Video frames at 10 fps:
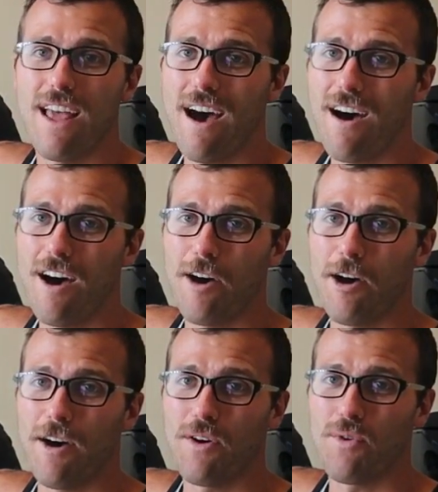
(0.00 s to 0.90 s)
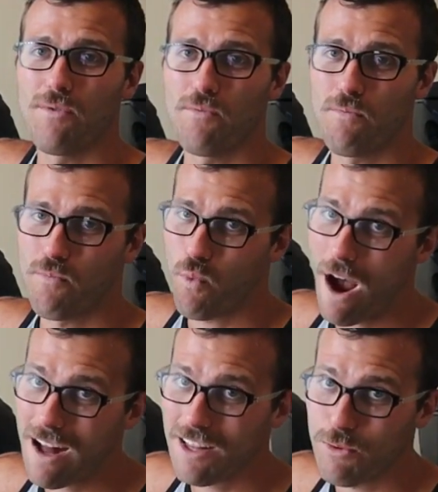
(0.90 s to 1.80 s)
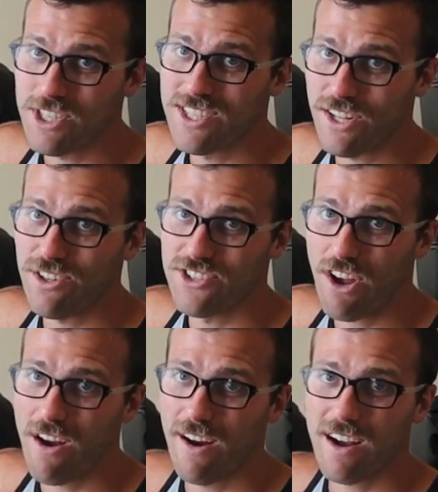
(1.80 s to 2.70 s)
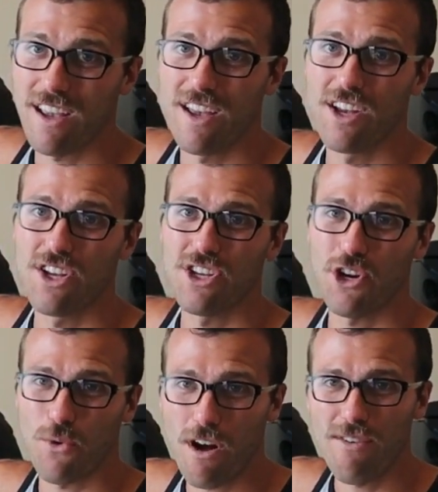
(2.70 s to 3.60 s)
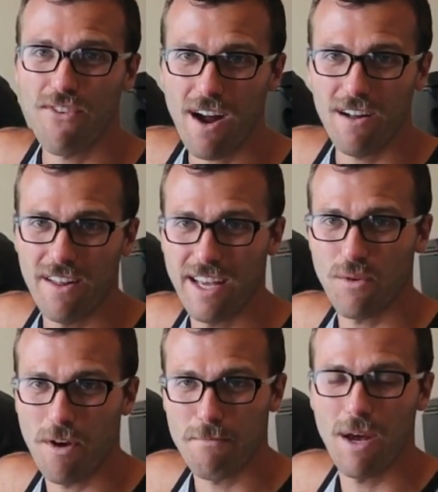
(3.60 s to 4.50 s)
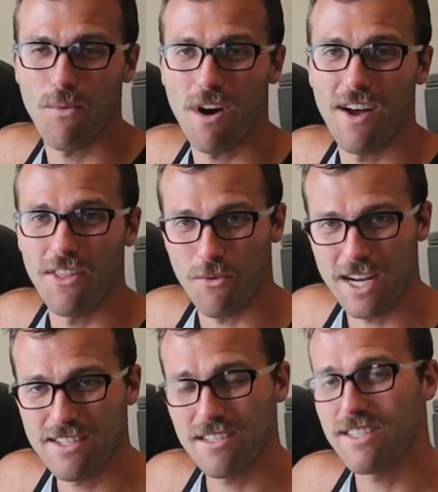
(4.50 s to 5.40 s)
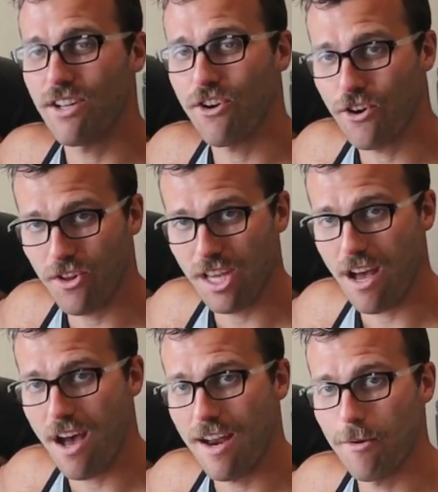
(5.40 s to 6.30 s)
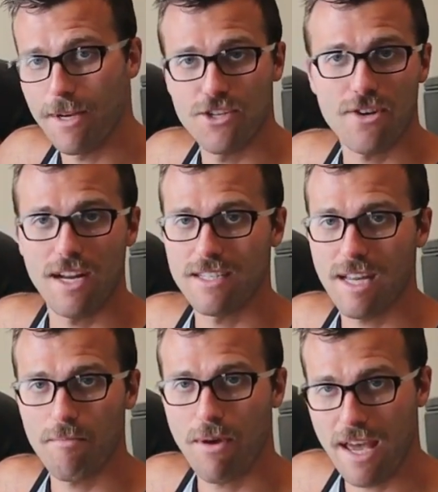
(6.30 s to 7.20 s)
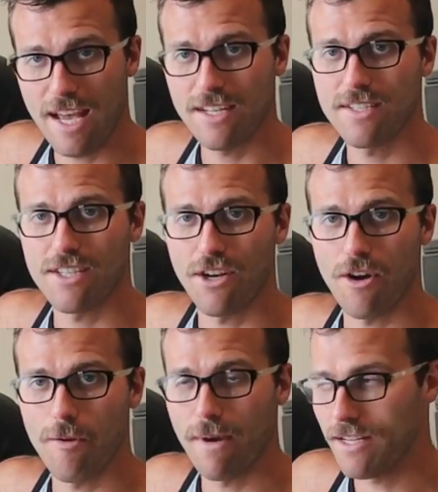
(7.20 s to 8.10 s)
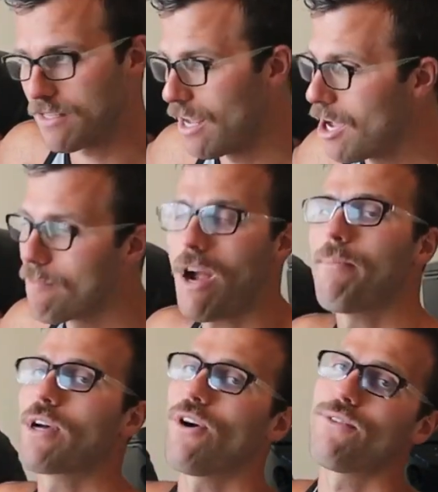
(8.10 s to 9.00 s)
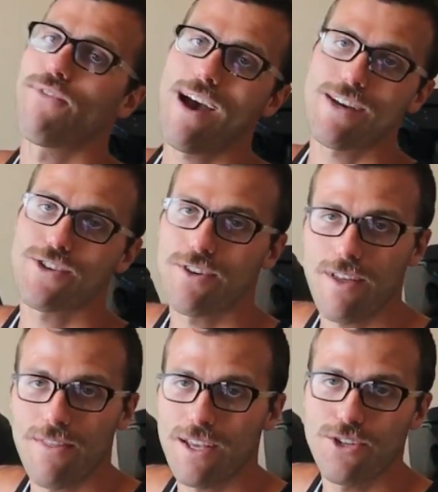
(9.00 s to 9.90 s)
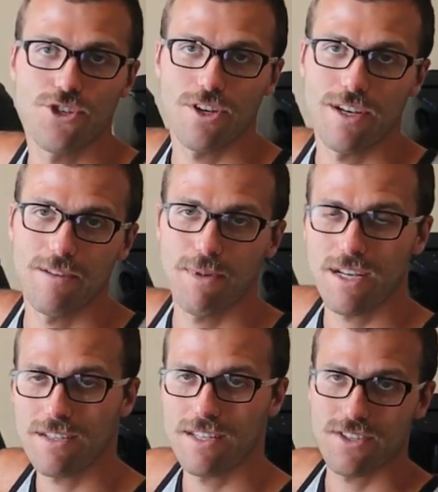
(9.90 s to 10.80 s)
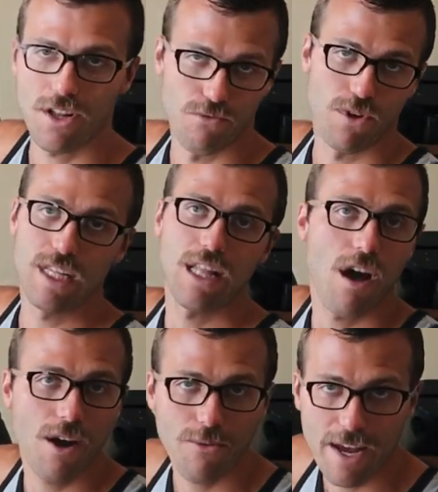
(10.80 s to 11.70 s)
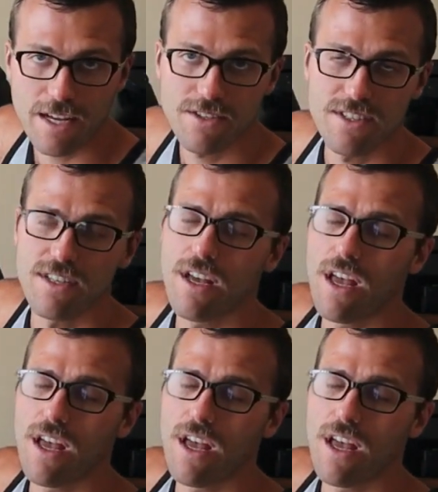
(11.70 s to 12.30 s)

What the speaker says: While it was still dark, we're all filing one by one. The race is still early on. Everybody's trying to set pace. Everybody's probably going faster than they should because it's a really long race.